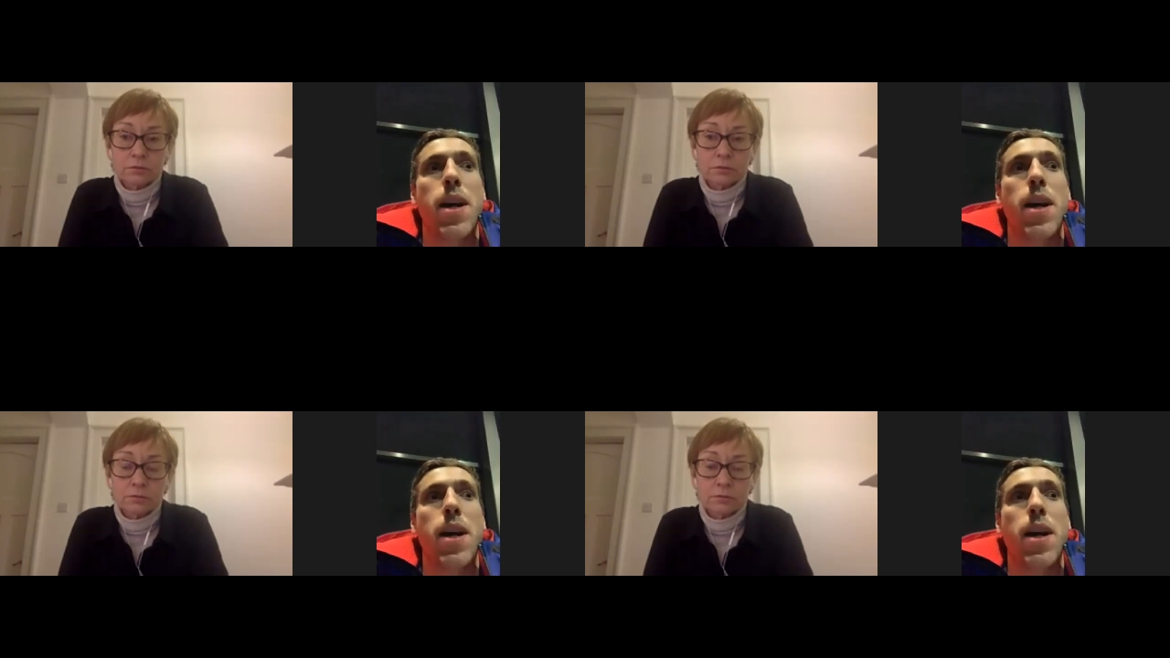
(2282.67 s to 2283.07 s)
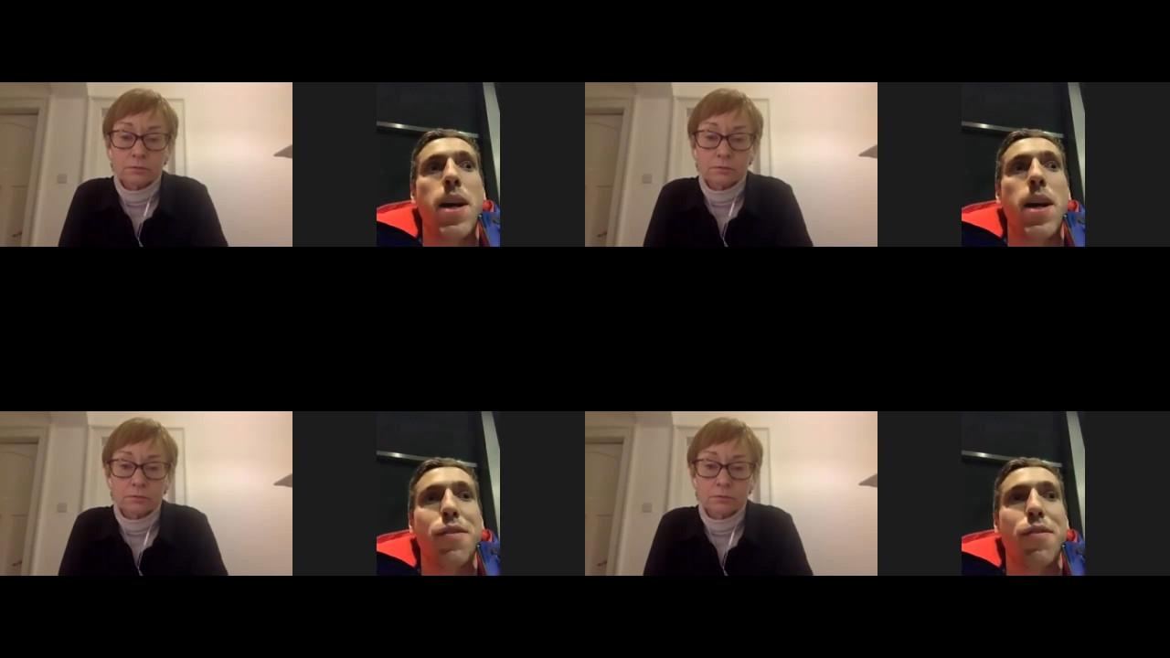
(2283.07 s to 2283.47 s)
Speaker 1: a
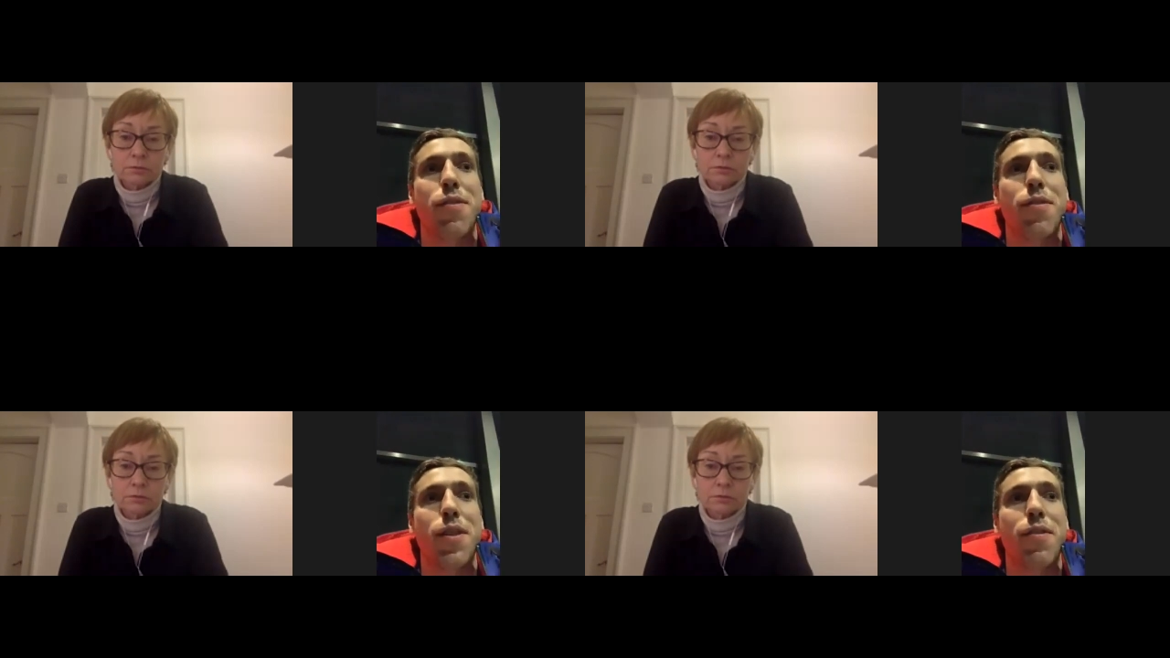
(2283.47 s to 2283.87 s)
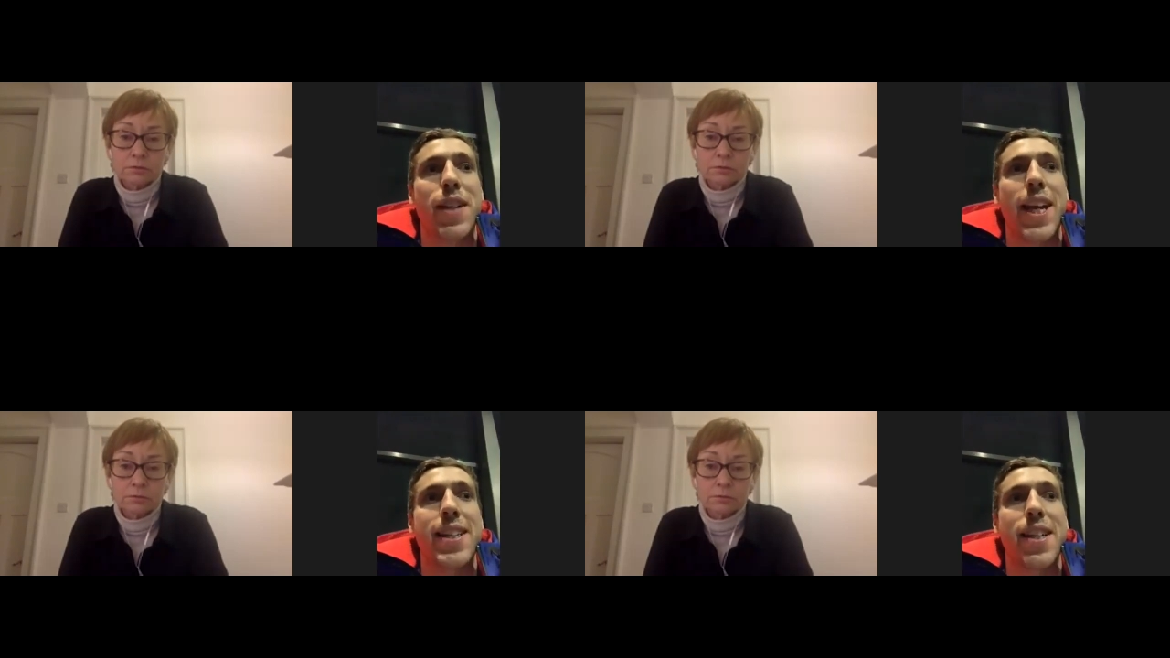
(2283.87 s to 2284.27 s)
case of
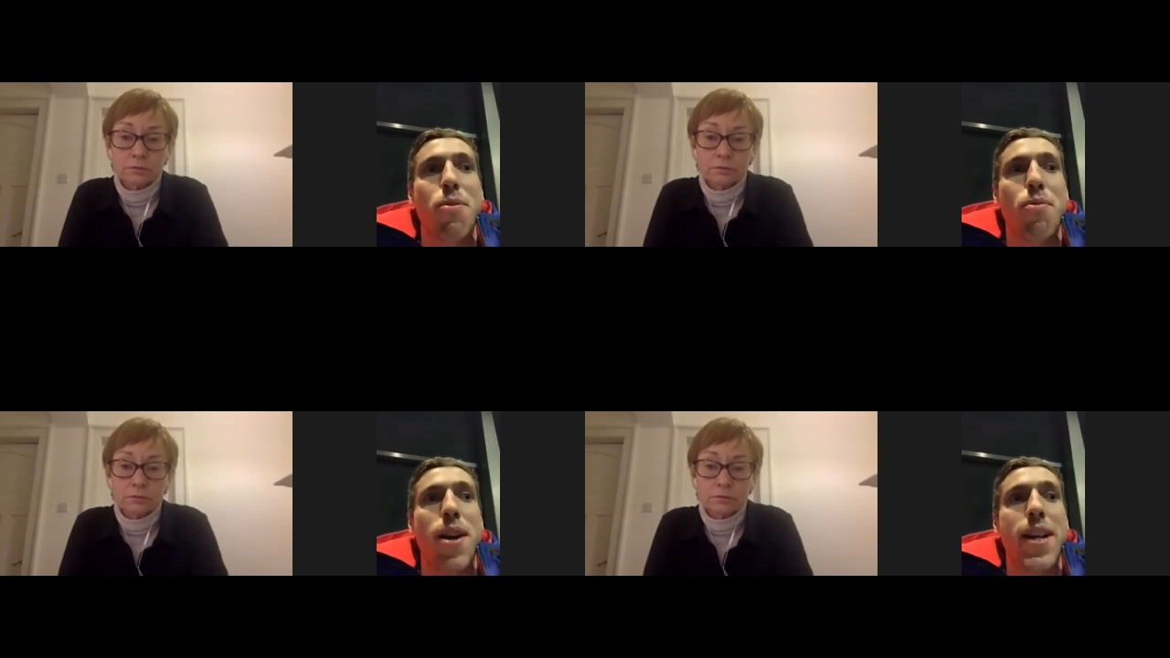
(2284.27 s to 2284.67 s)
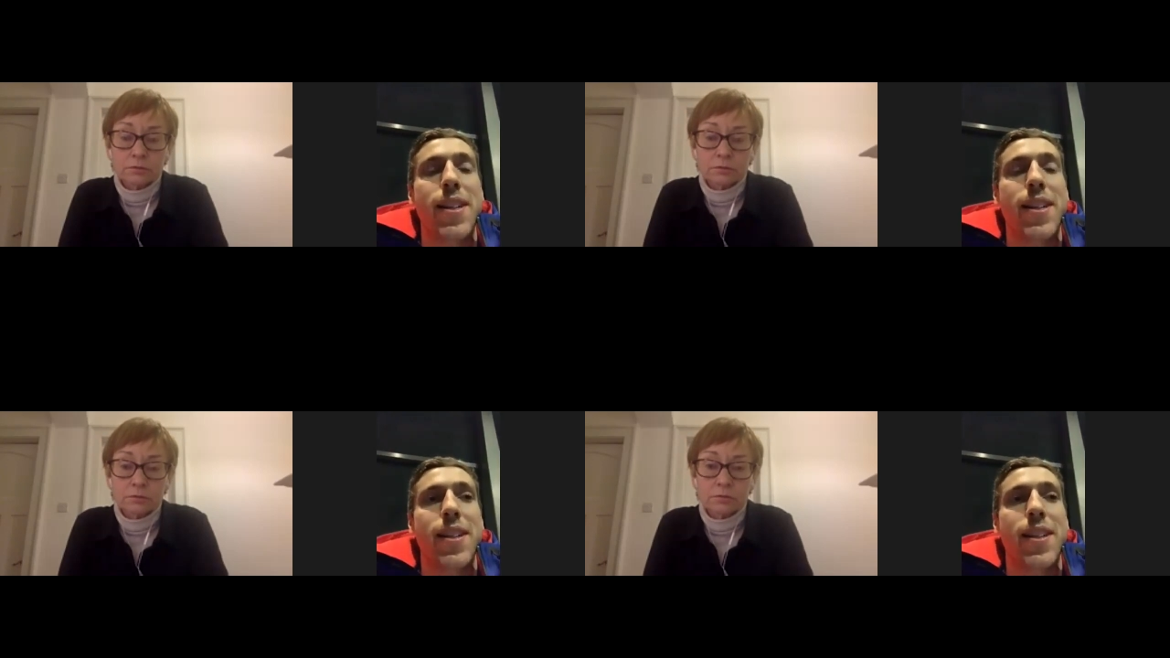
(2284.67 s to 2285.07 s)
of getting it
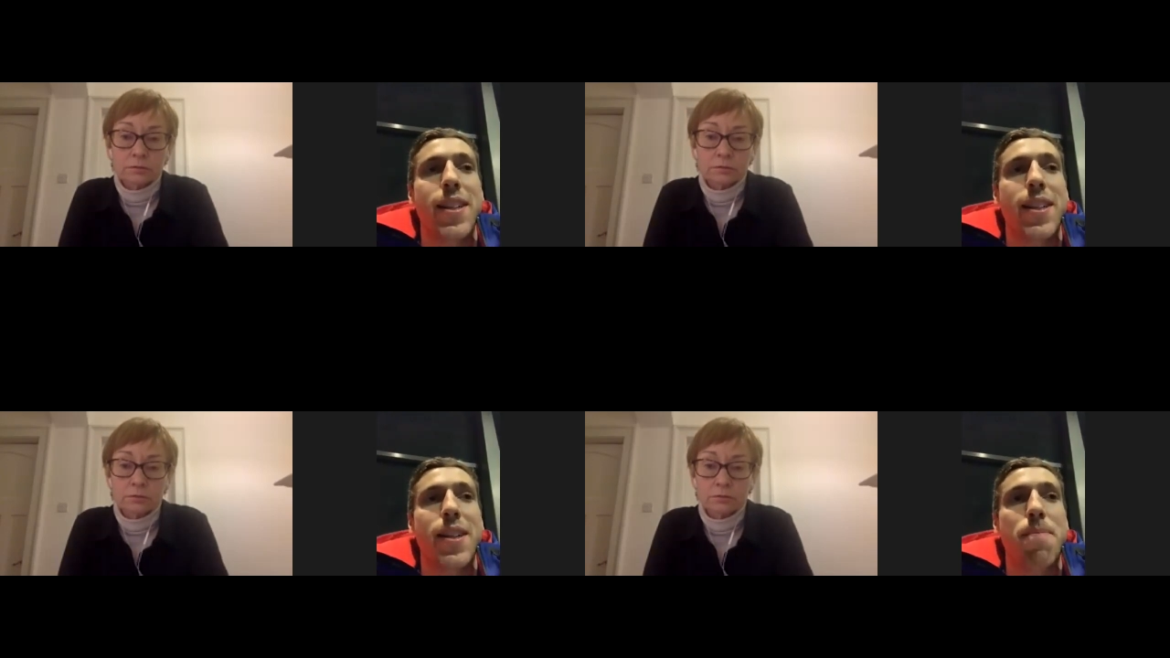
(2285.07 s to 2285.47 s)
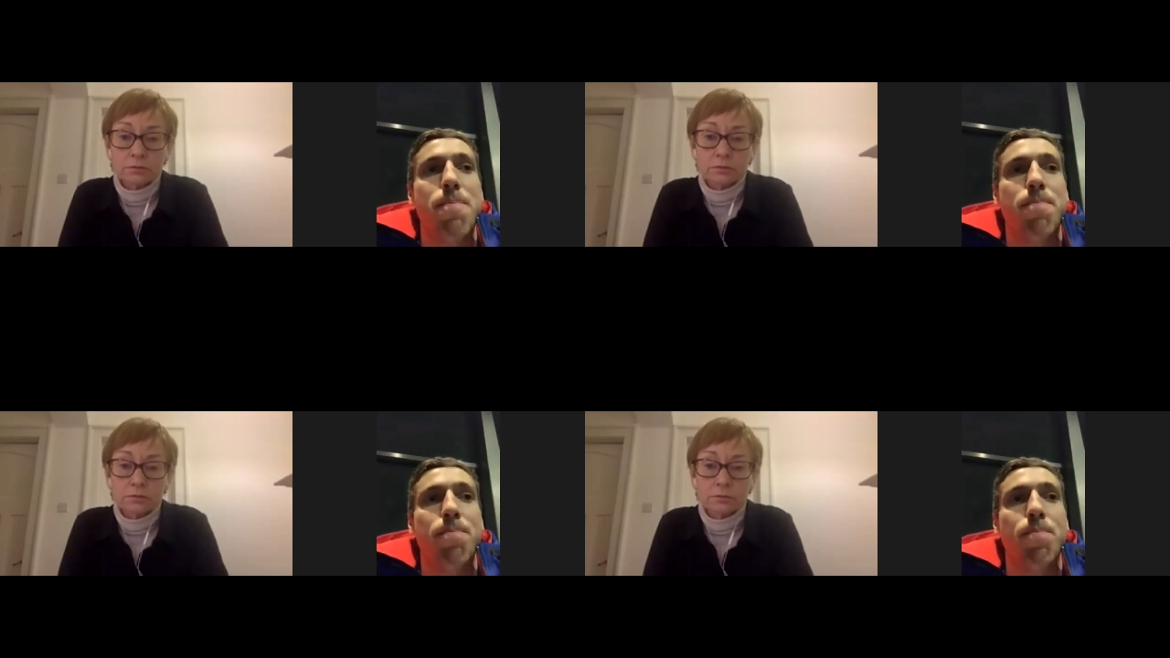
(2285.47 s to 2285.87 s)
right
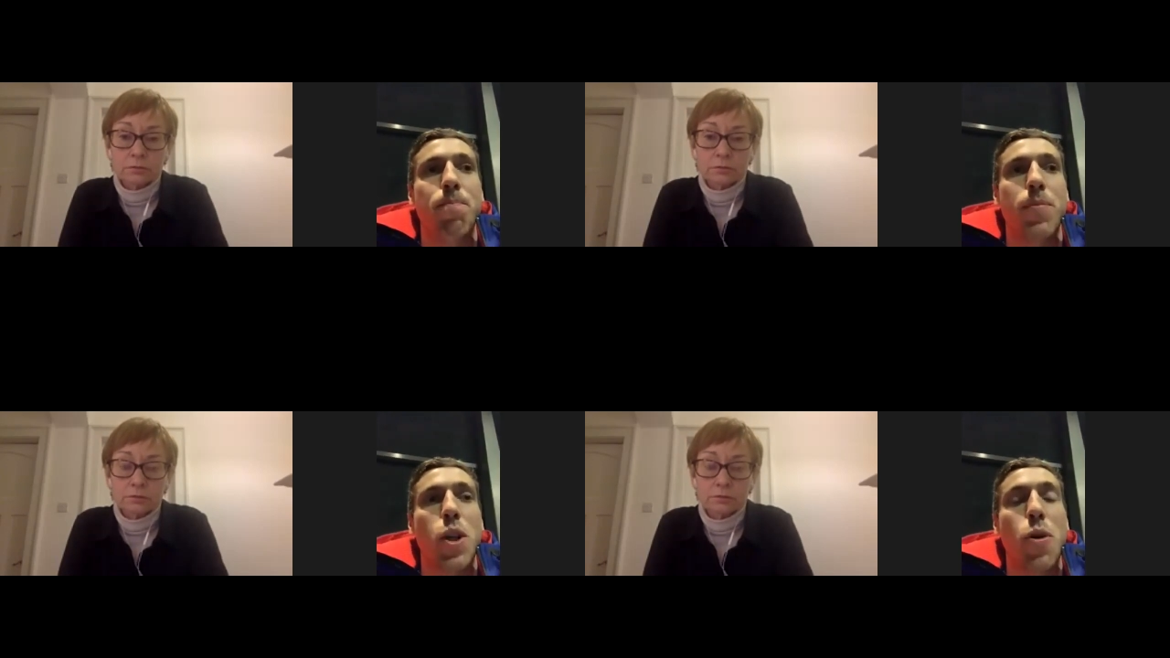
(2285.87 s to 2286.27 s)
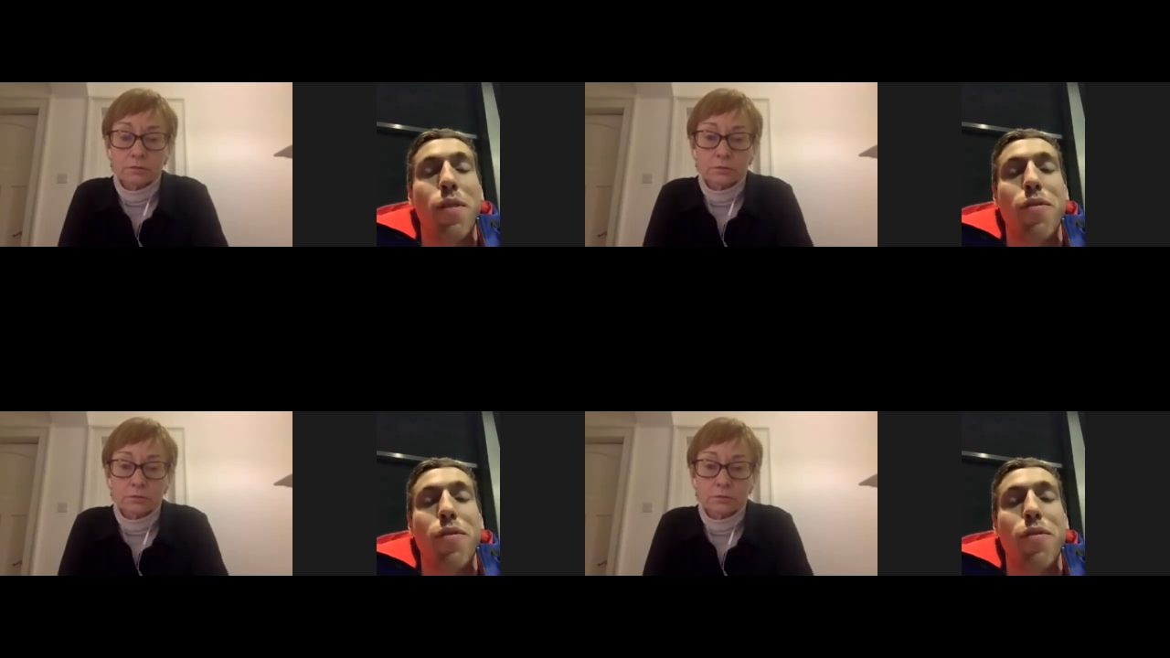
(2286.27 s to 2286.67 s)
um,
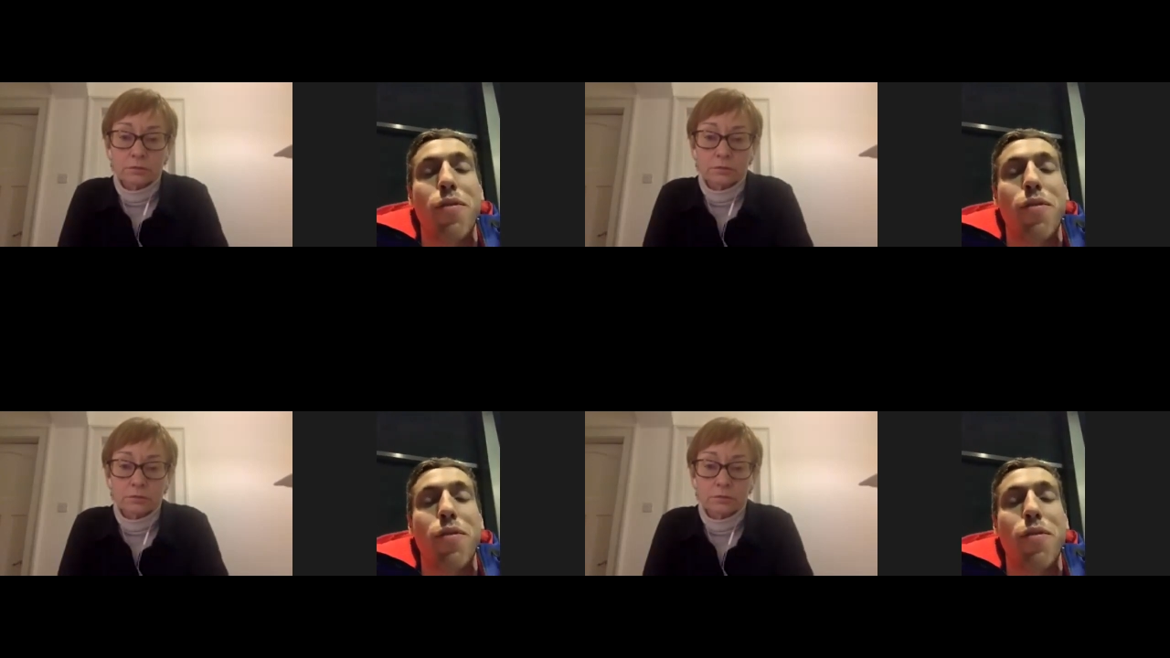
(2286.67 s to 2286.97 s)
going forward.